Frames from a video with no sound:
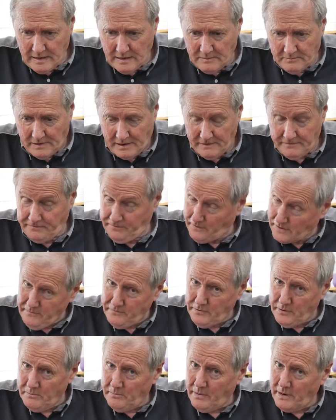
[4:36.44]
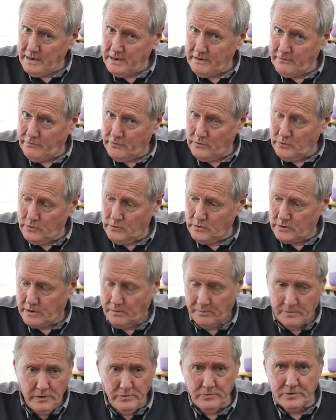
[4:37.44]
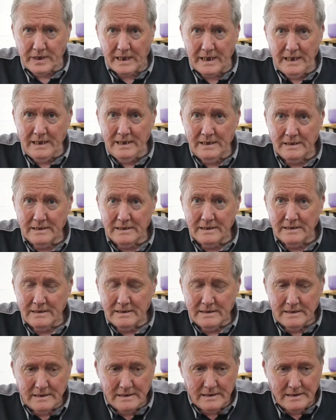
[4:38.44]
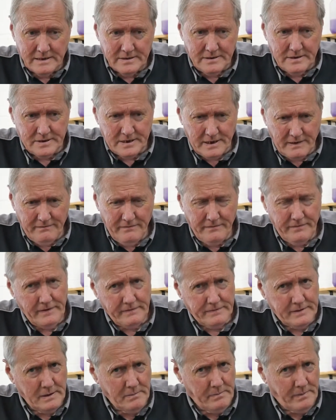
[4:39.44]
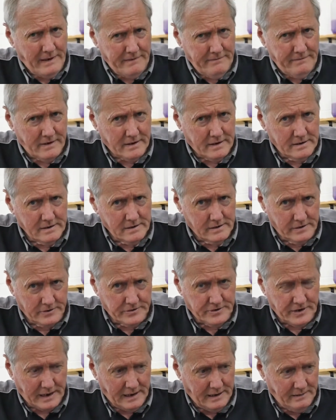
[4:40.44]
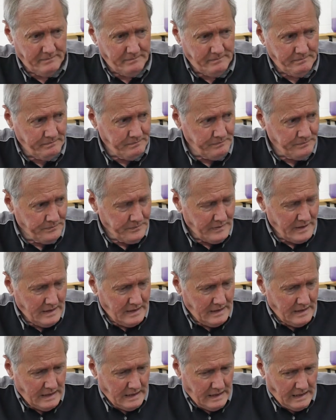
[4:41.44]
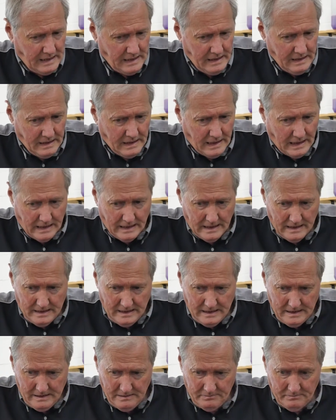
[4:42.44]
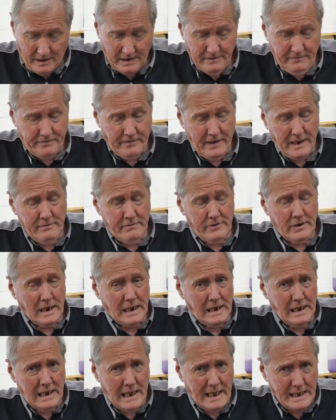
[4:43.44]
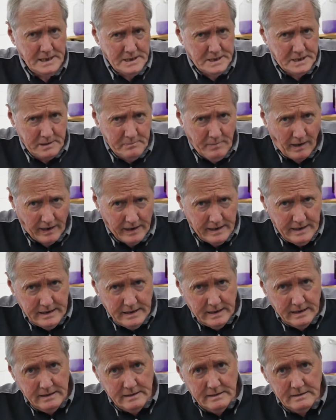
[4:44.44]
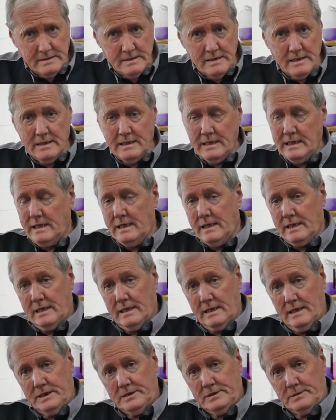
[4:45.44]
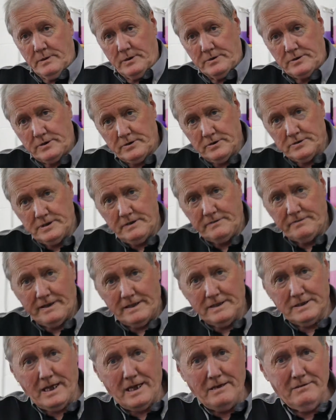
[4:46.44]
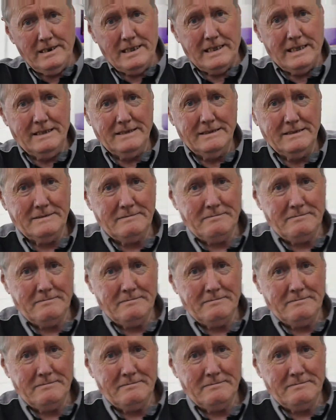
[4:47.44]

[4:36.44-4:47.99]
My favourite bike for commuting is a 750 Brevia Guzzi. My favourite lazy bike is the Moto Guzzi Falcone.